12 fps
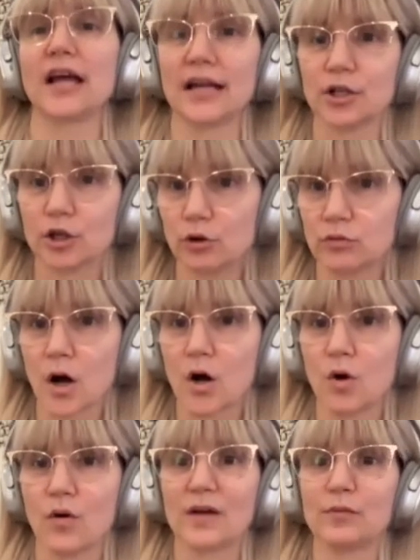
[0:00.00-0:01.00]
and
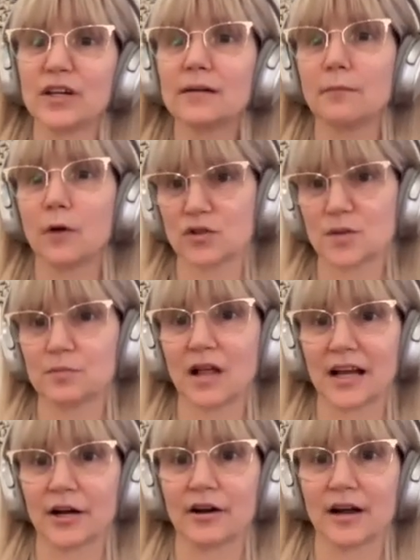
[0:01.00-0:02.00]
grow and we can
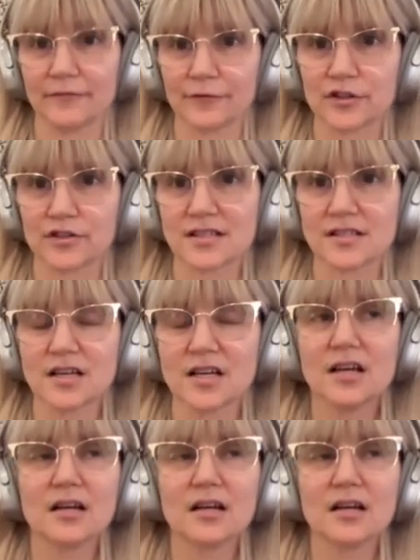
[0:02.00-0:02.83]
multiply our efforts.